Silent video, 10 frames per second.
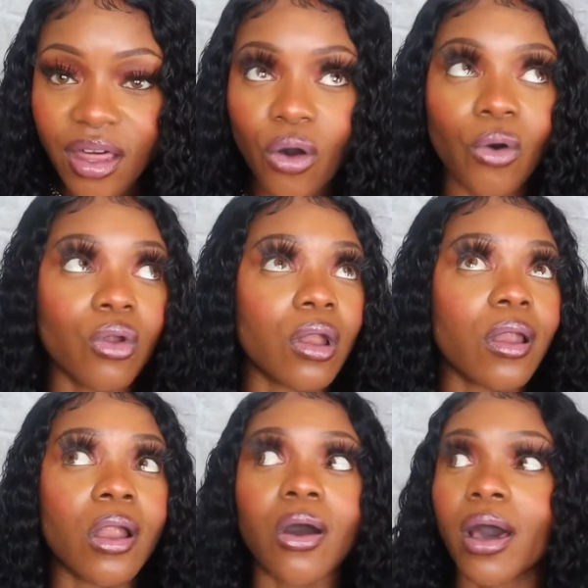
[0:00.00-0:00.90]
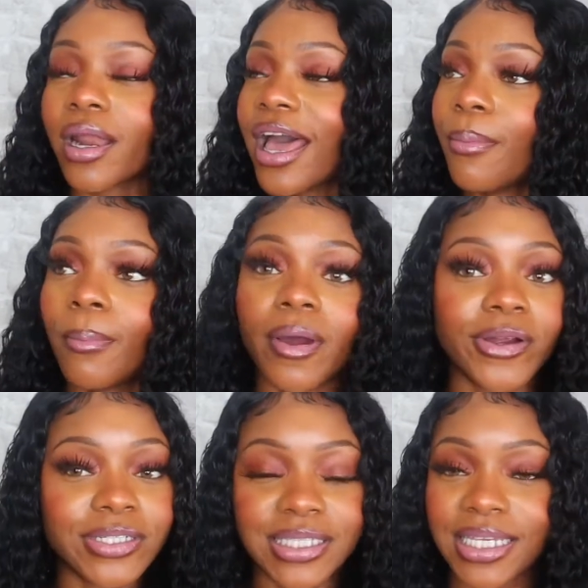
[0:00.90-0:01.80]
oh Lord have
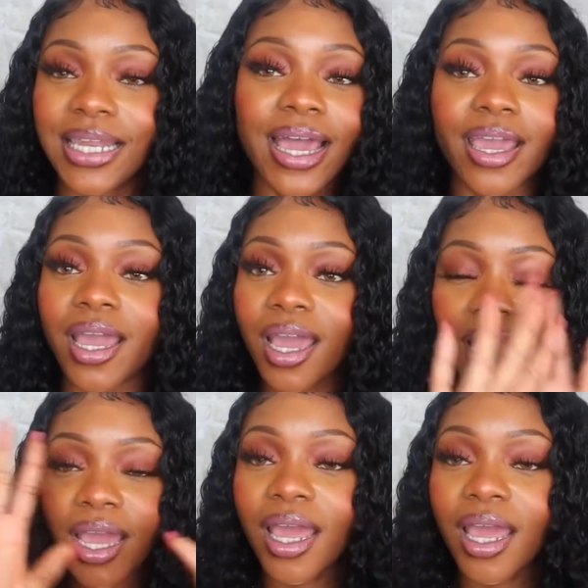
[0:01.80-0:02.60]
mercy, like,